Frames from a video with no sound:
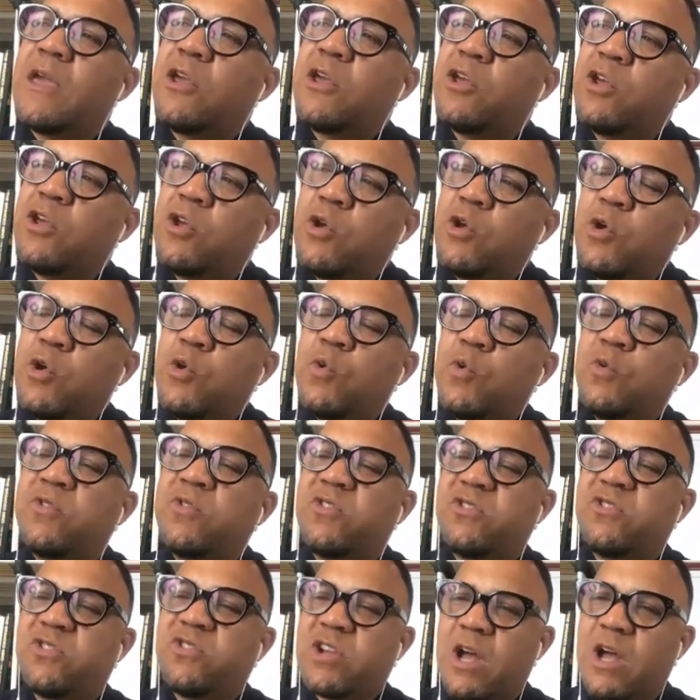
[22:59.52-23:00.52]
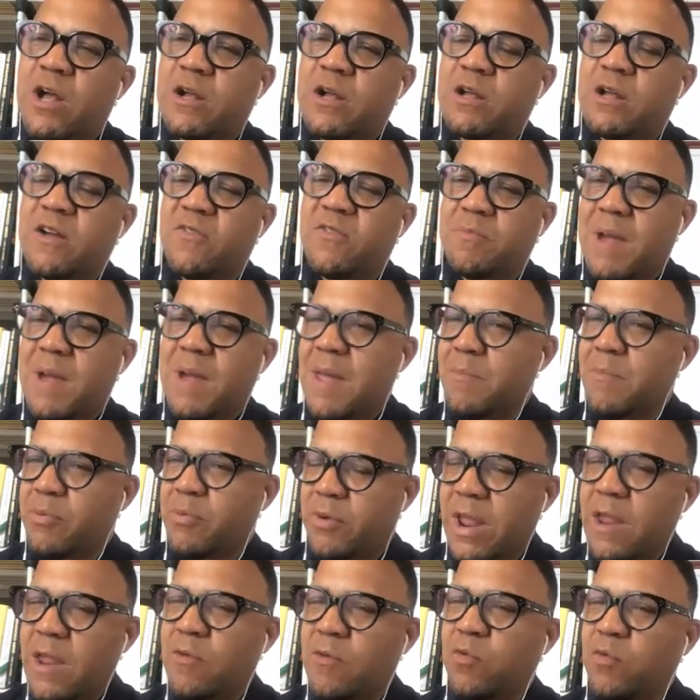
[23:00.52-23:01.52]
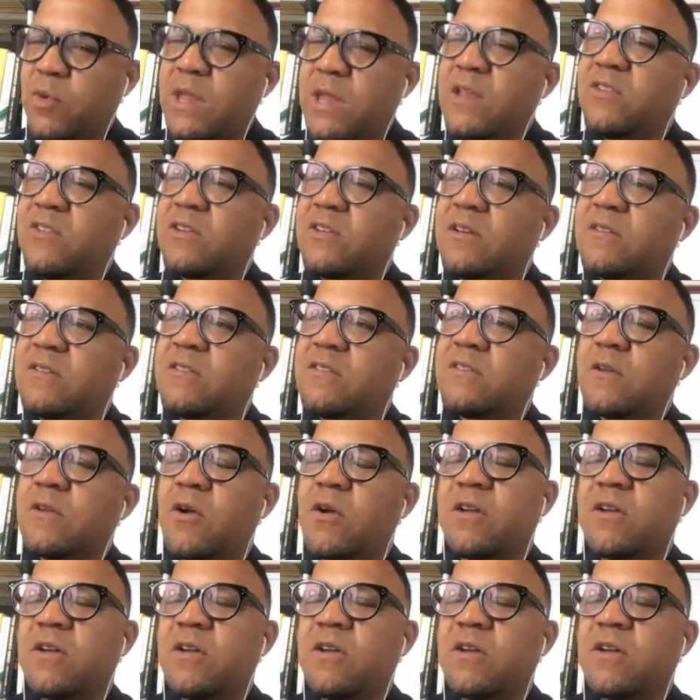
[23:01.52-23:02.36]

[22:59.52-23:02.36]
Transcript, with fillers: a huge chunk of my brain region